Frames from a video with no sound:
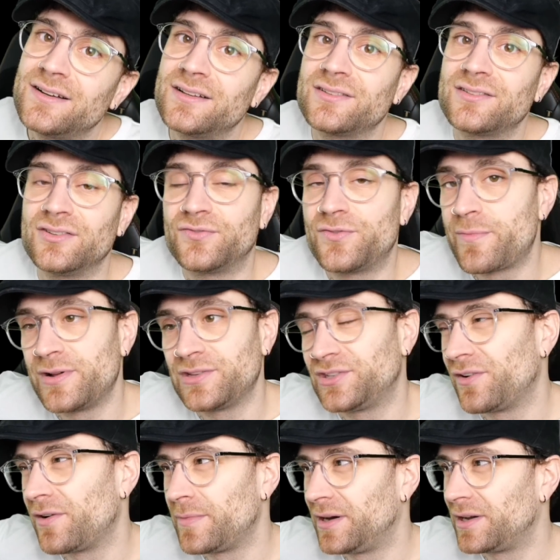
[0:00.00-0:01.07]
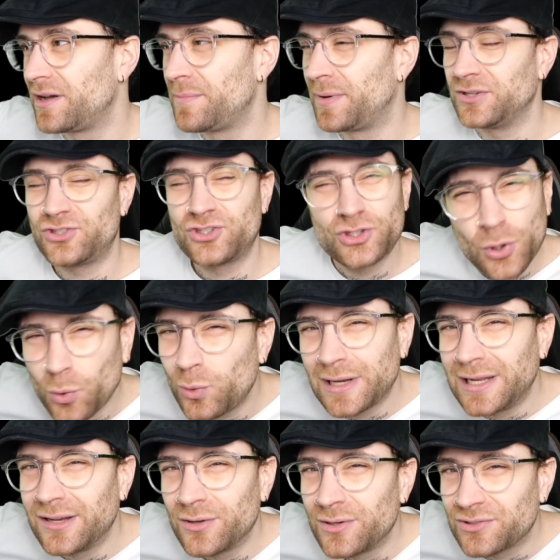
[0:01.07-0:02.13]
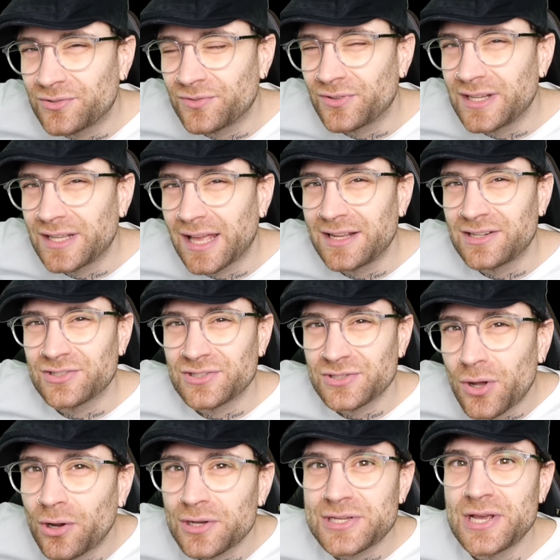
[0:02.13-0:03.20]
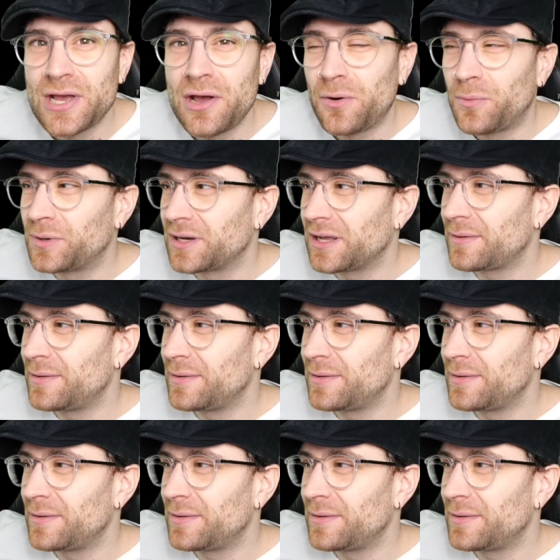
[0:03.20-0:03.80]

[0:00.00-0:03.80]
This is Fabrizio Romano, but surely Luis Enrique does not want to...